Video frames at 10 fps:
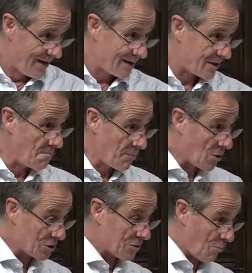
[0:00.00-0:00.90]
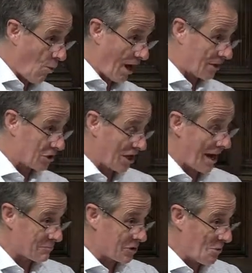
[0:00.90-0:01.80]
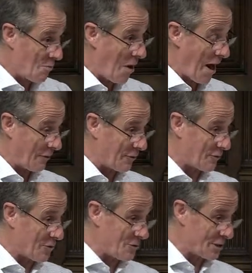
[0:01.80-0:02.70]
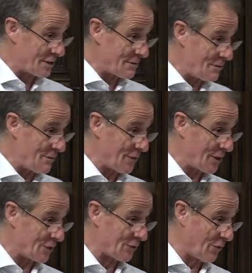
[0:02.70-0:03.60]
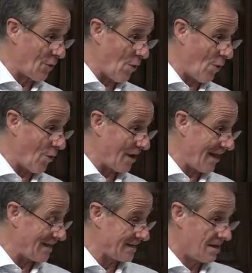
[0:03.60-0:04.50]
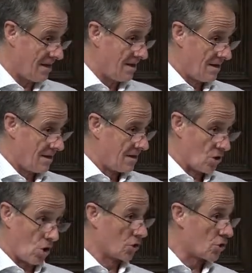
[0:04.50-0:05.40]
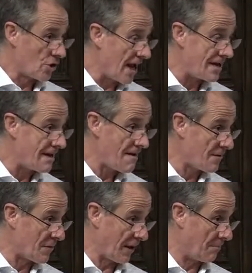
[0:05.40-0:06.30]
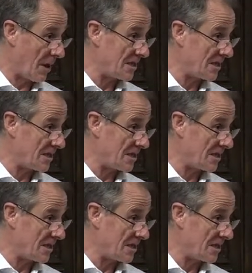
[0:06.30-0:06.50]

So block one, chapter one through to two, verse four, is God created everything by